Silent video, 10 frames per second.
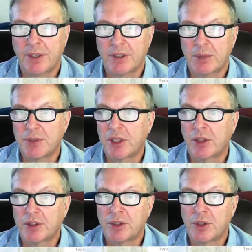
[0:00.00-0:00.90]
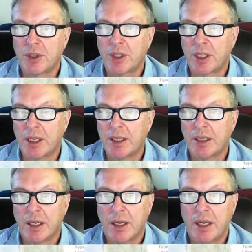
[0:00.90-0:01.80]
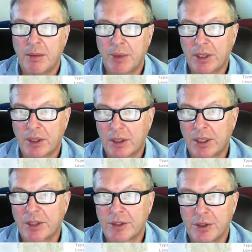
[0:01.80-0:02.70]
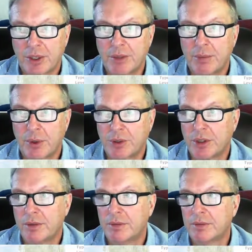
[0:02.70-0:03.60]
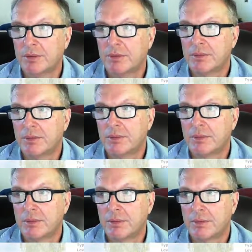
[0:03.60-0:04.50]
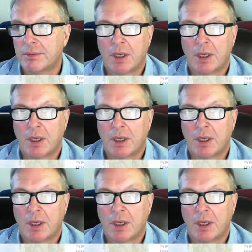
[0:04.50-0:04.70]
They did very cheap fix-ups. It looks good online, and it might not look as good in person.